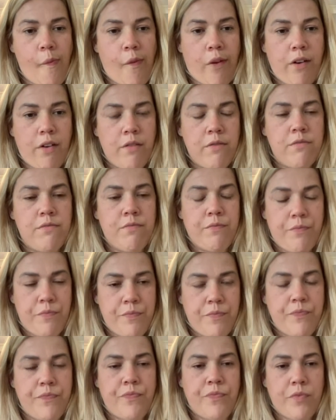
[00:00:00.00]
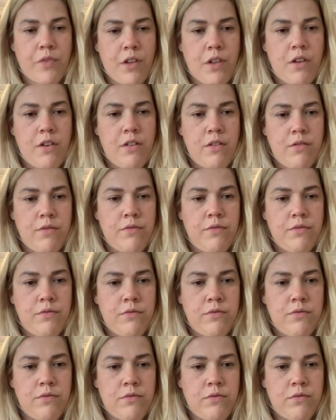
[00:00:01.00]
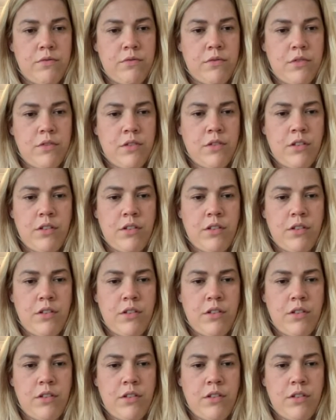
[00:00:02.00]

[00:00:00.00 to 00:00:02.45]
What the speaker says: (not speaking)